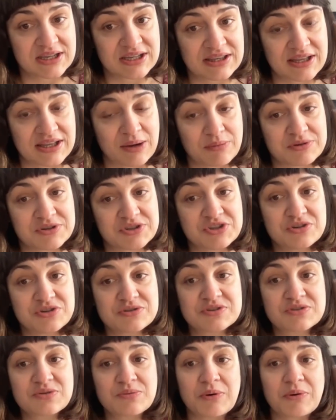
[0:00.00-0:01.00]
that was
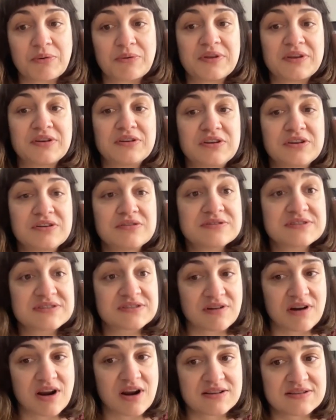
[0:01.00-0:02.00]
used to both induce
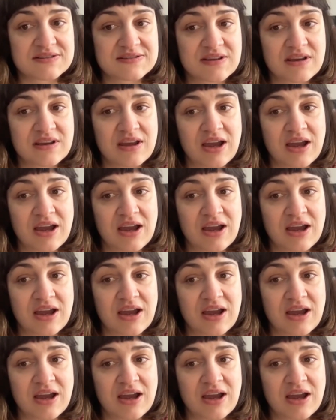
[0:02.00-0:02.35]
trance